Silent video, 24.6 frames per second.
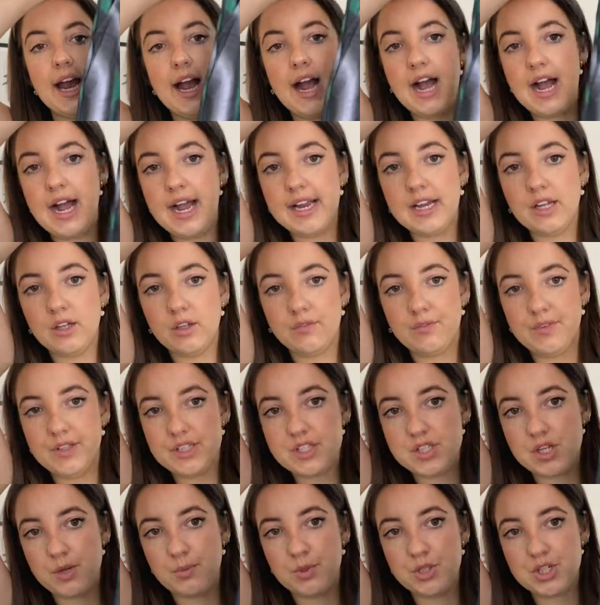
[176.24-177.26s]
I love these
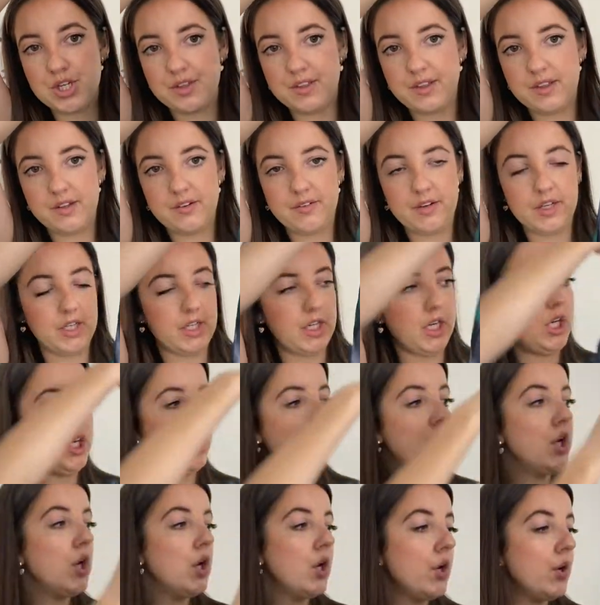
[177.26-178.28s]
so much. I think they're really
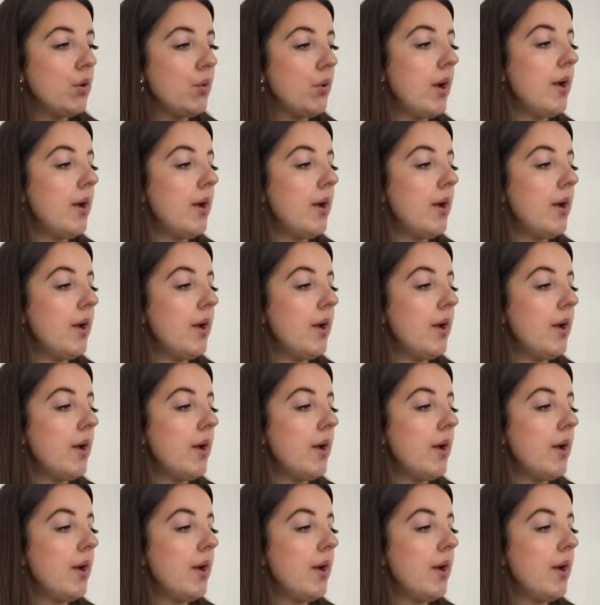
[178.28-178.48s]
cute.